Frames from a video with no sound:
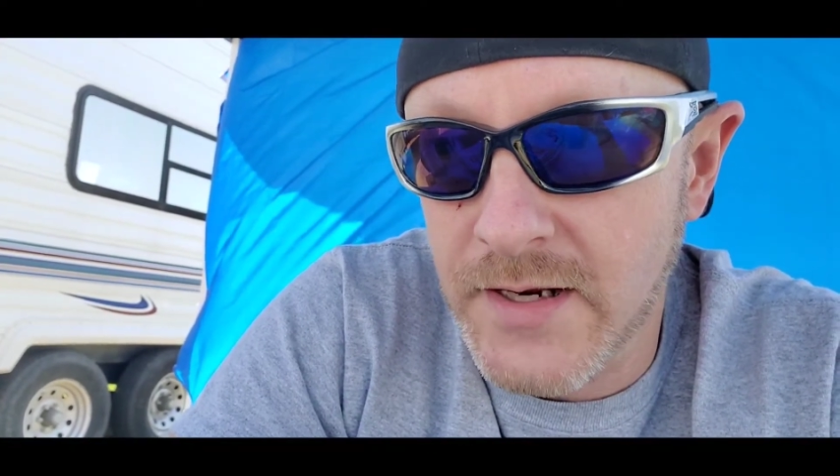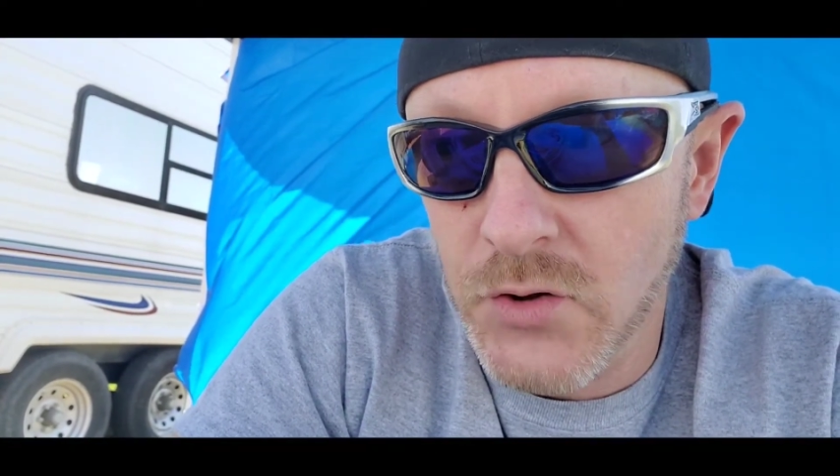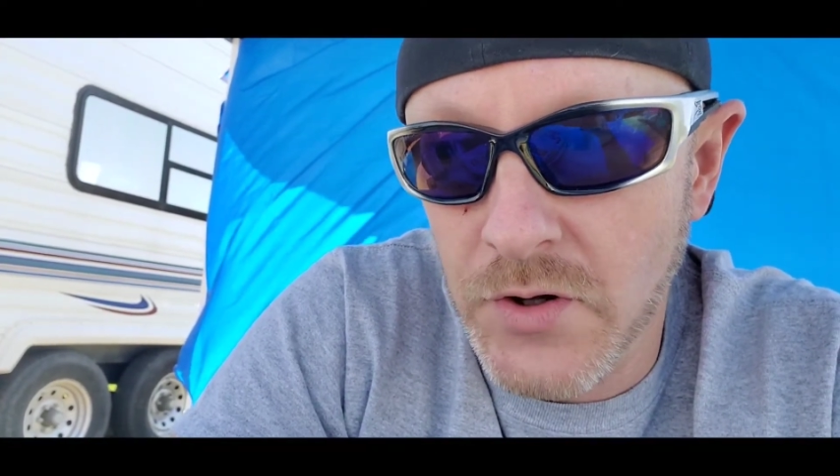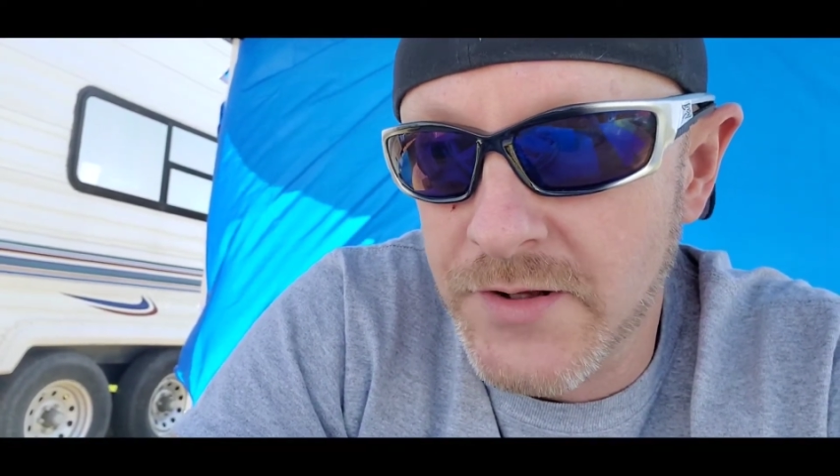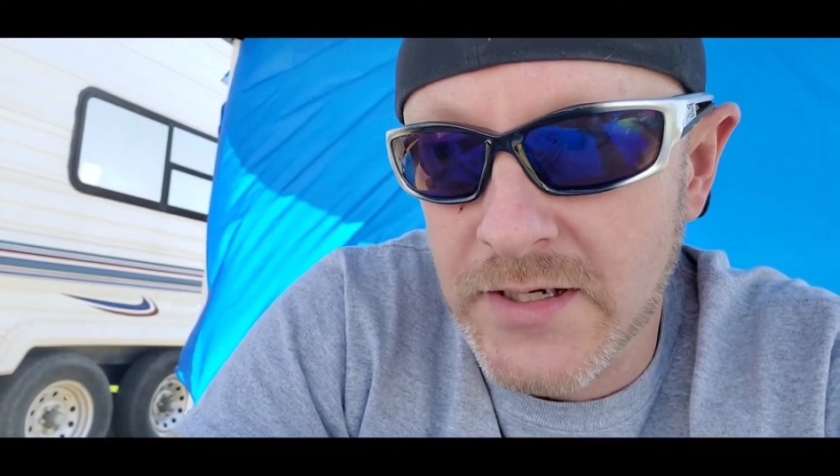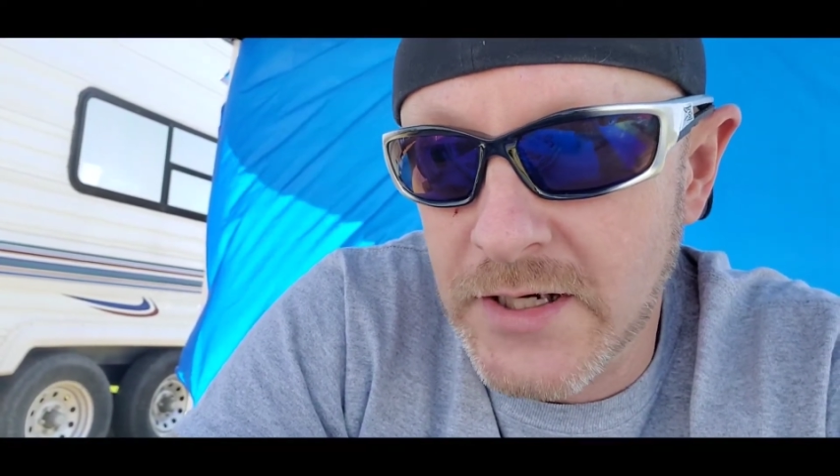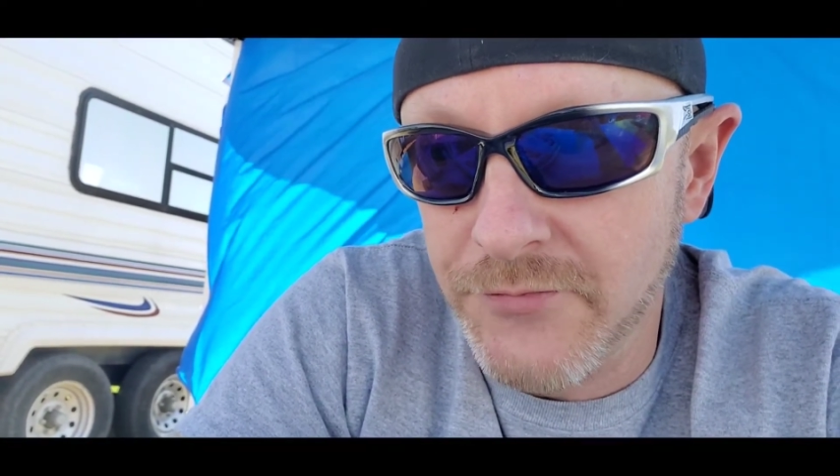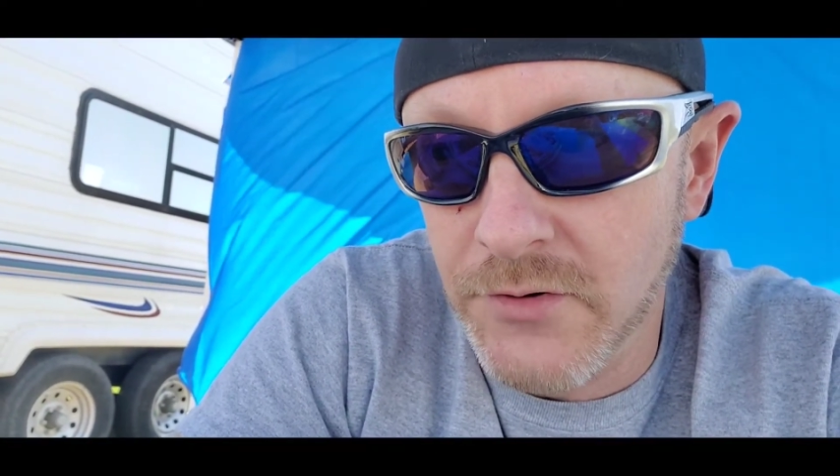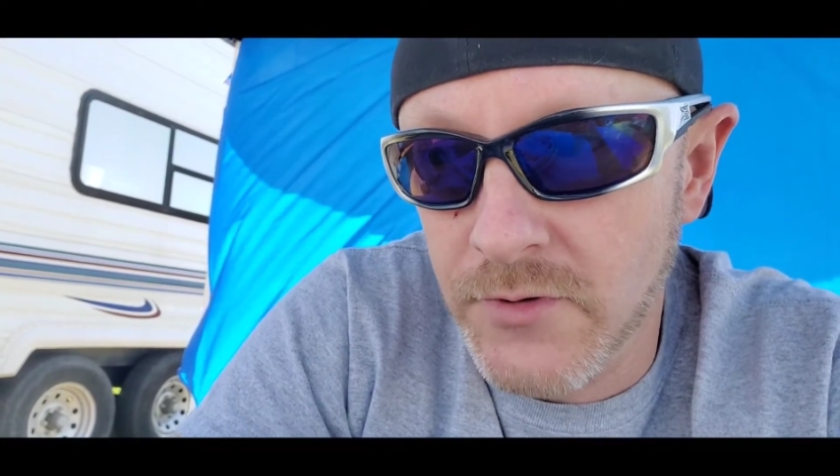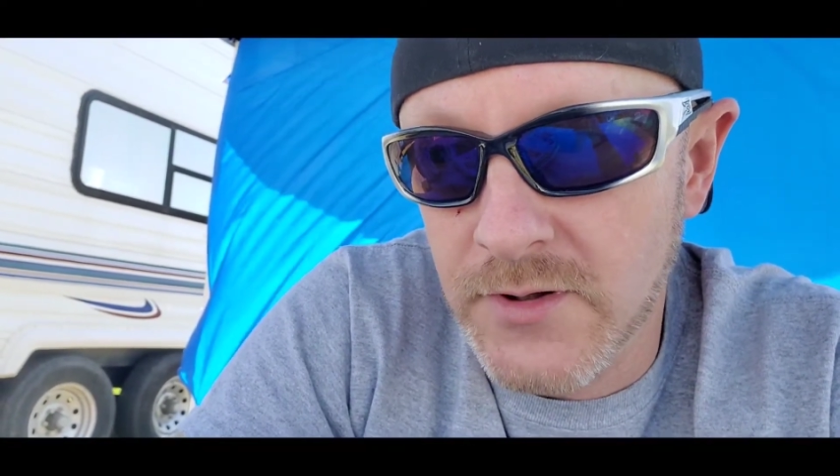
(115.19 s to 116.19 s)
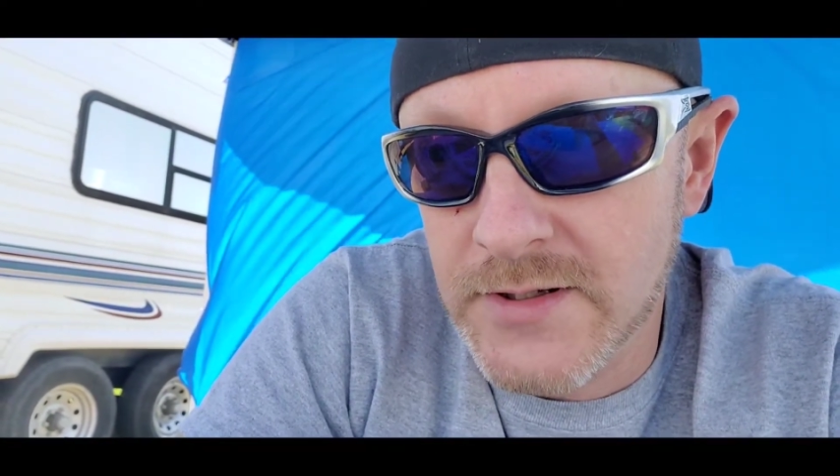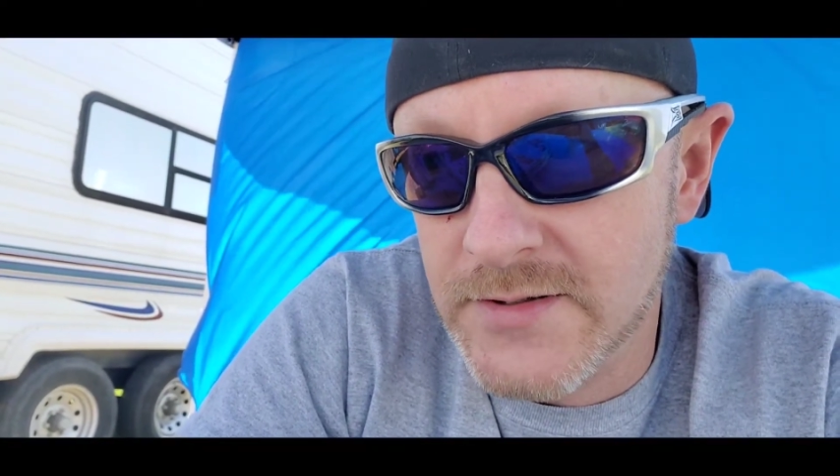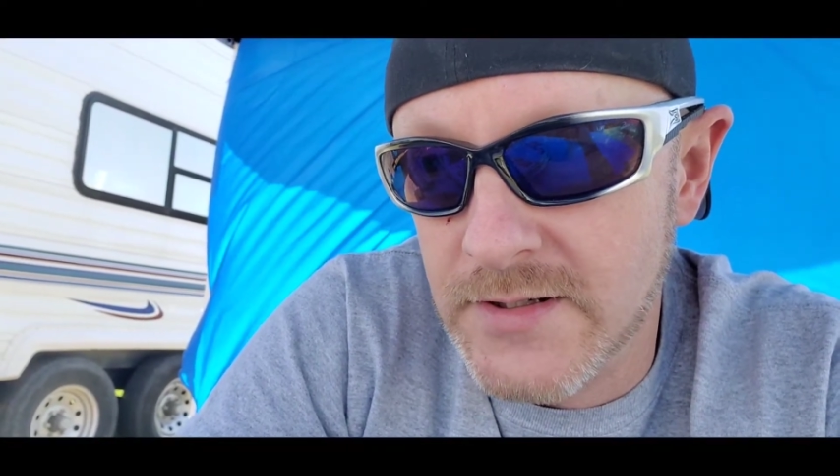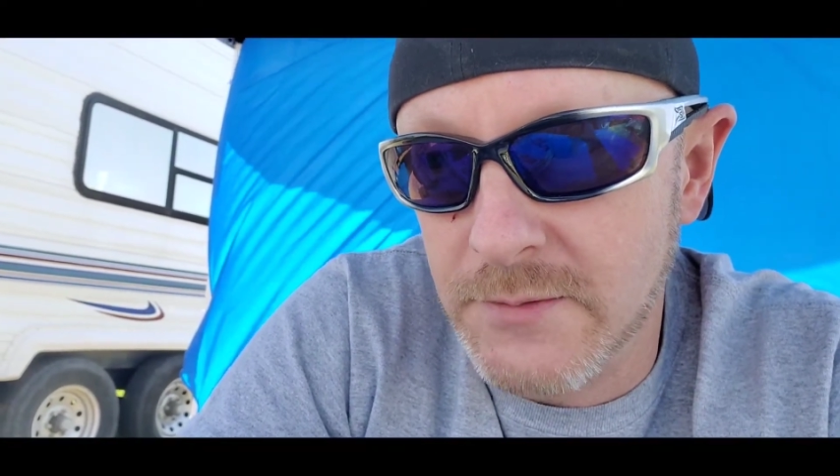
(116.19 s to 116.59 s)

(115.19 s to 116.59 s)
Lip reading: The only thing different really is the